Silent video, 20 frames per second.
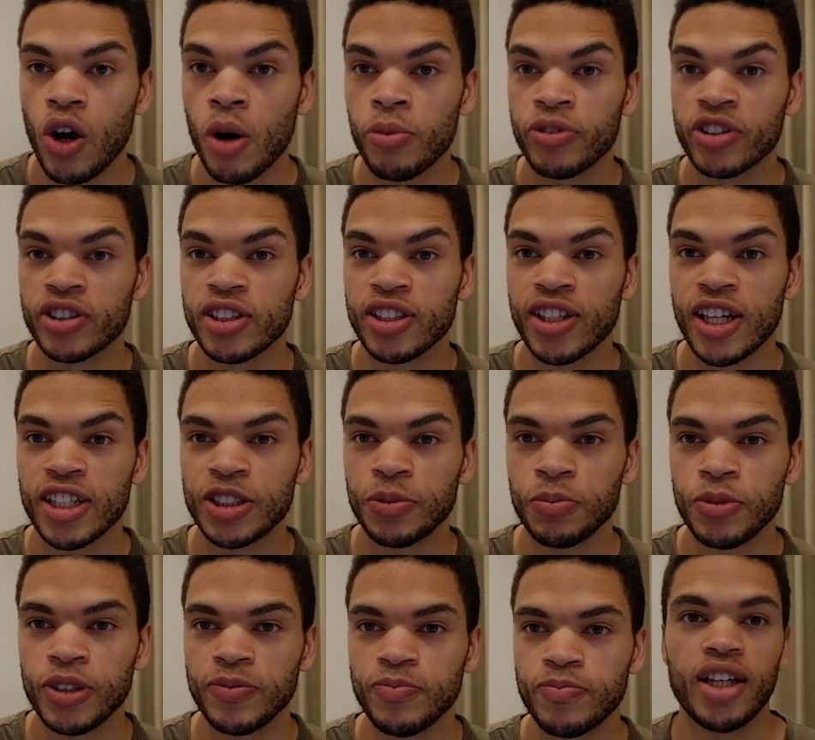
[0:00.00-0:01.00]
Obviously, that's
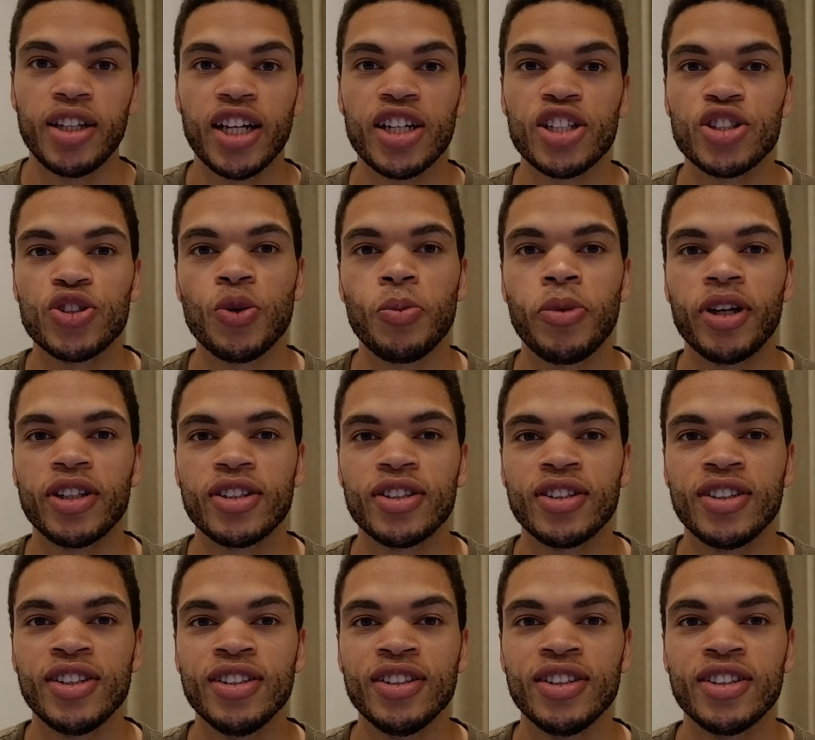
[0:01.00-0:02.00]
me. And there is no better
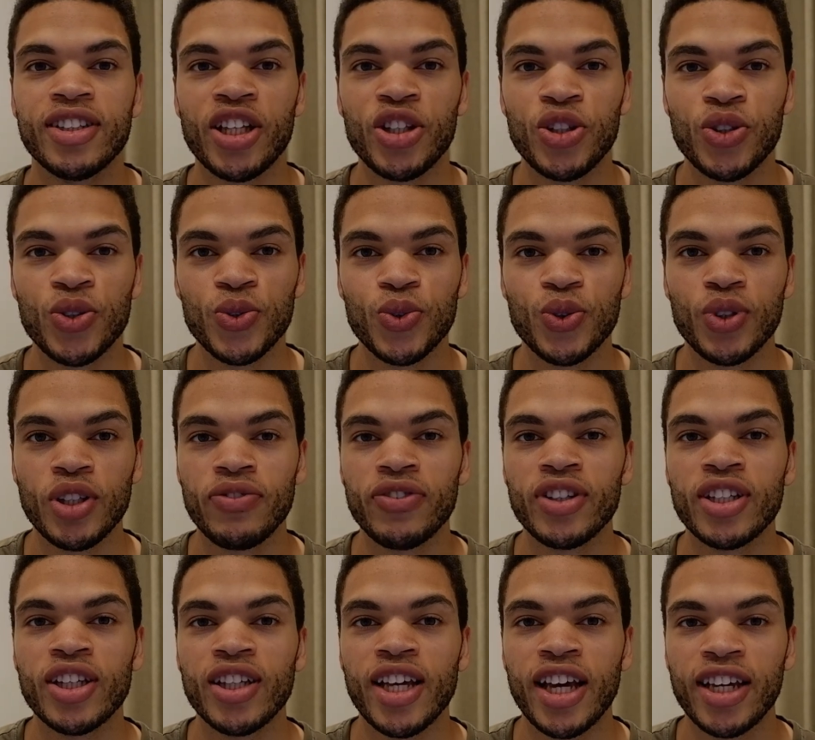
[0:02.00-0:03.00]
deal than you
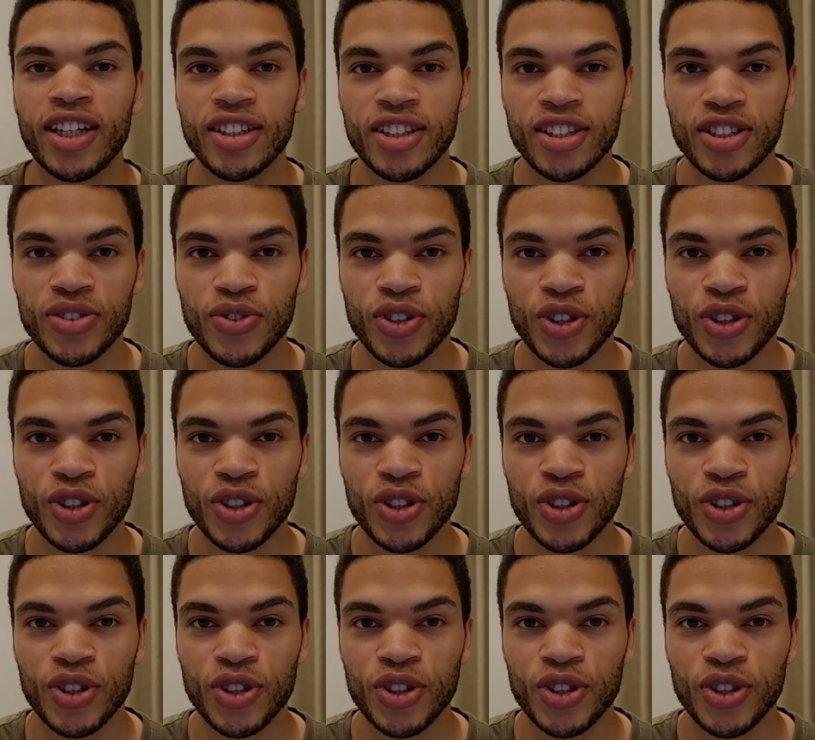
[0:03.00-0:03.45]
leaving a like in this